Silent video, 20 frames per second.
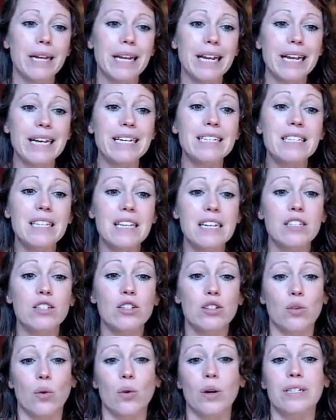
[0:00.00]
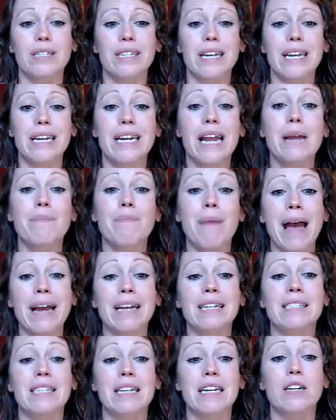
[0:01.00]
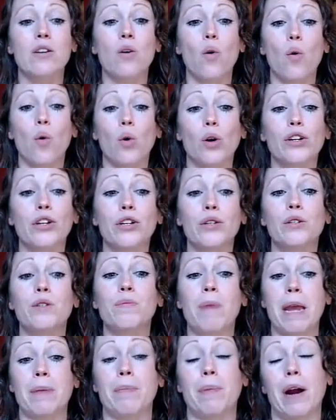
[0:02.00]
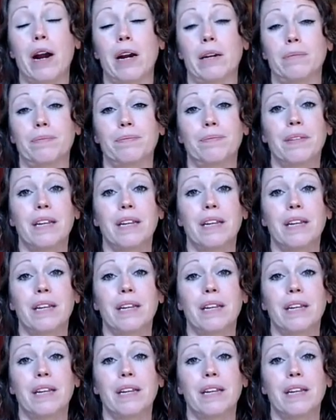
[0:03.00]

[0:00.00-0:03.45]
Is this source in a magazine or newspaper?